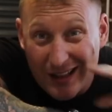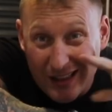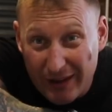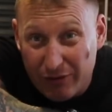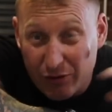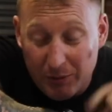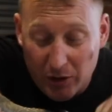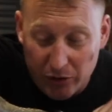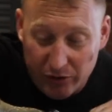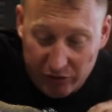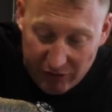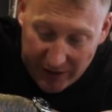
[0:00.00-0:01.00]
leave something on the
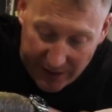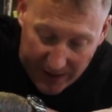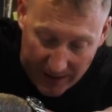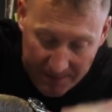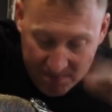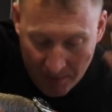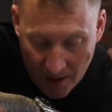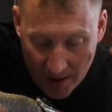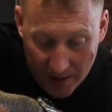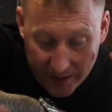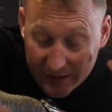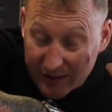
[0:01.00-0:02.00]
screen there.
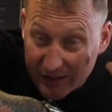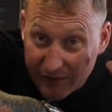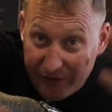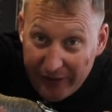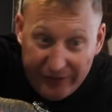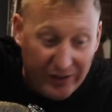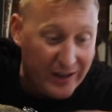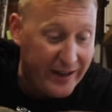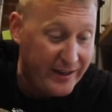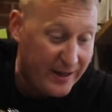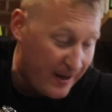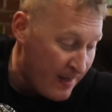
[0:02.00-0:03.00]
This is a 50
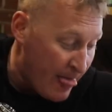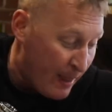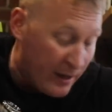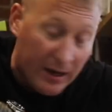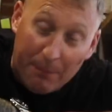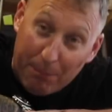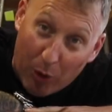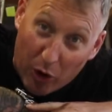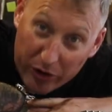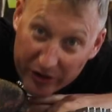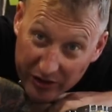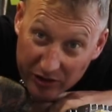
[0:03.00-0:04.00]
litre and I
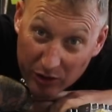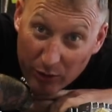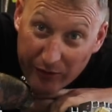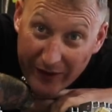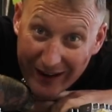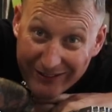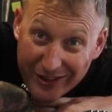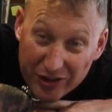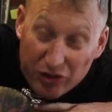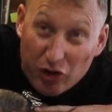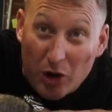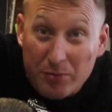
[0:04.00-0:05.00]
bought it to do various
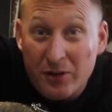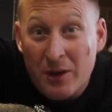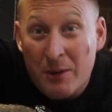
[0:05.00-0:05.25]
jobs.